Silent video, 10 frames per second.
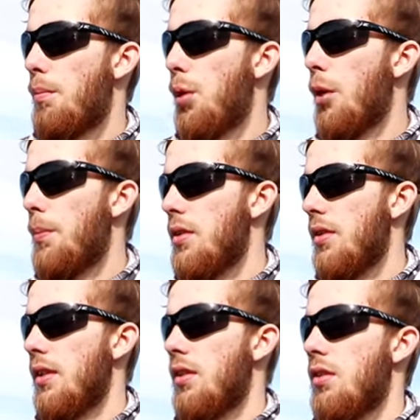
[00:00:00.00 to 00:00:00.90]

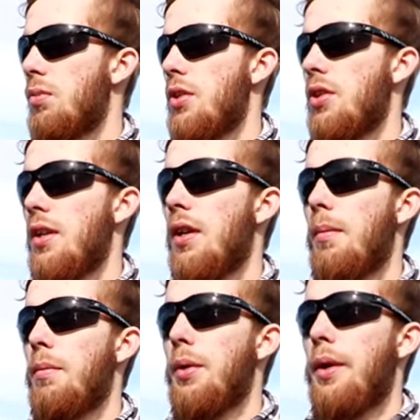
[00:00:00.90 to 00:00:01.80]
purposely switched it
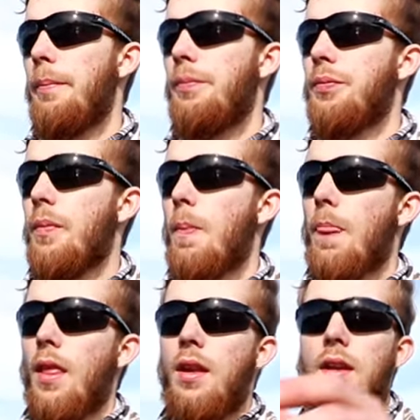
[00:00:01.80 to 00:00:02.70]
up, but
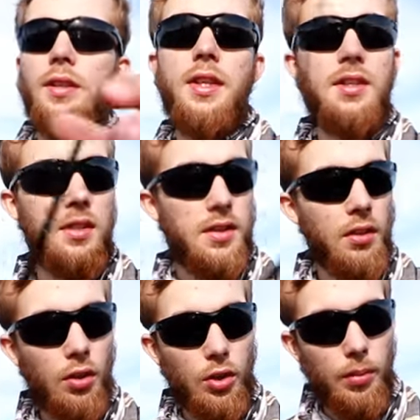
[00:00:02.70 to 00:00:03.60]
since it's
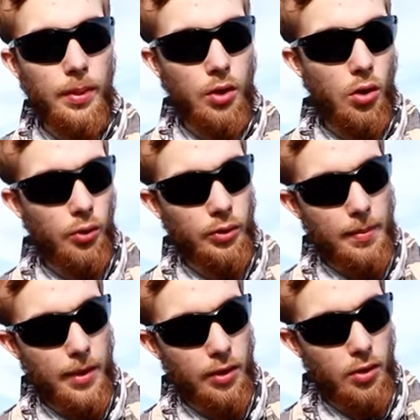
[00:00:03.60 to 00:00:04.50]
still a little bit colder,
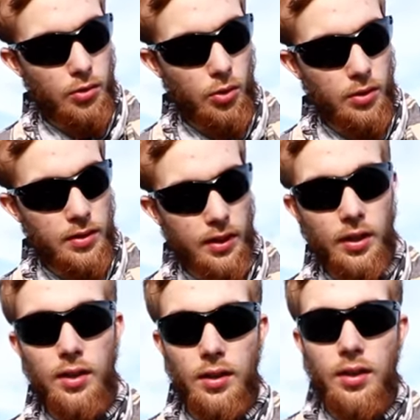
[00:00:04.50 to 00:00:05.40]
I might go towards like
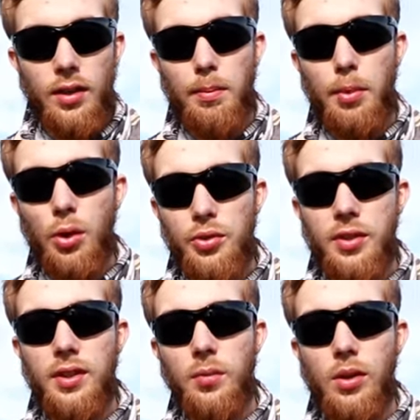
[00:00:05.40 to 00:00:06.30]
a
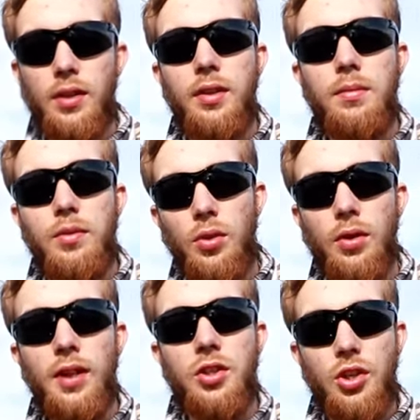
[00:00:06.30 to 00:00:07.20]
pulsing one, sort
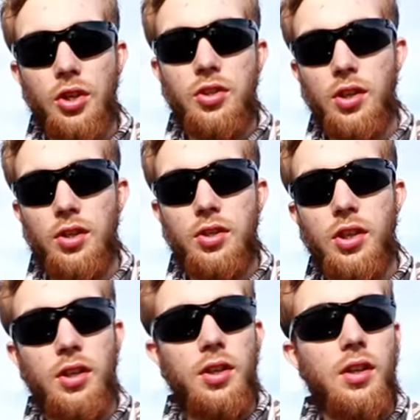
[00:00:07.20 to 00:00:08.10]
of like jerk, jerk,
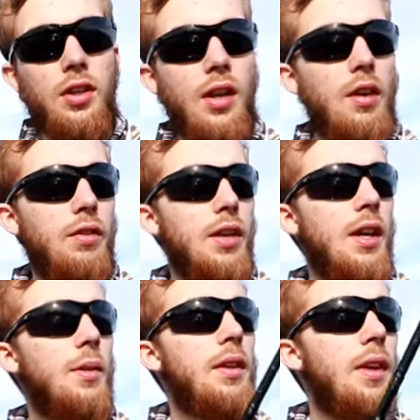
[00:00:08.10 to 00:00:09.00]
jerk every
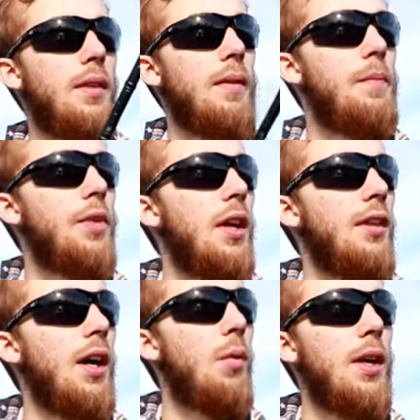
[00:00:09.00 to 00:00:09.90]
now and then.
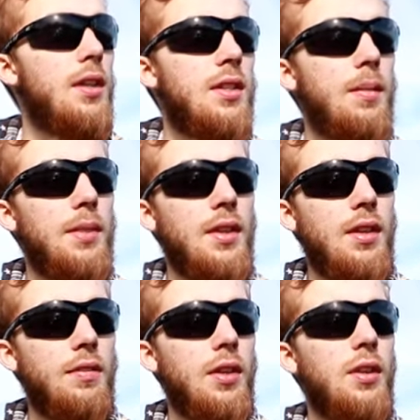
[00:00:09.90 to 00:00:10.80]
That way it's something
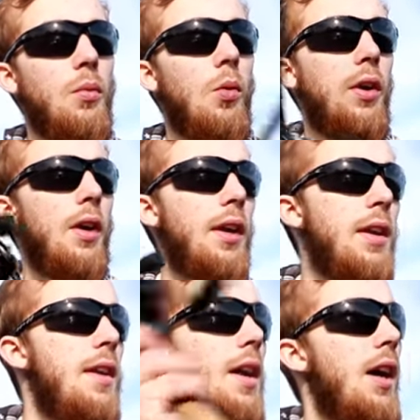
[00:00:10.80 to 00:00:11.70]
different in the water
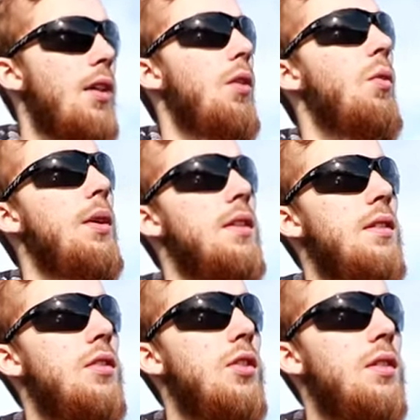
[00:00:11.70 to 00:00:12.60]
and not
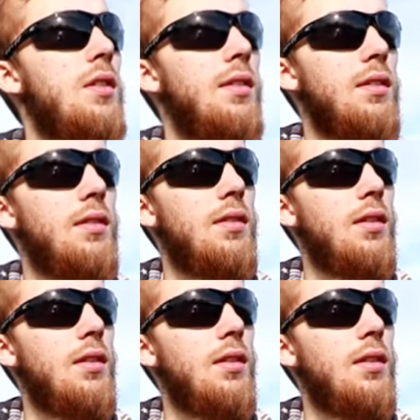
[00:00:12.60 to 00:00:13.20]
always just a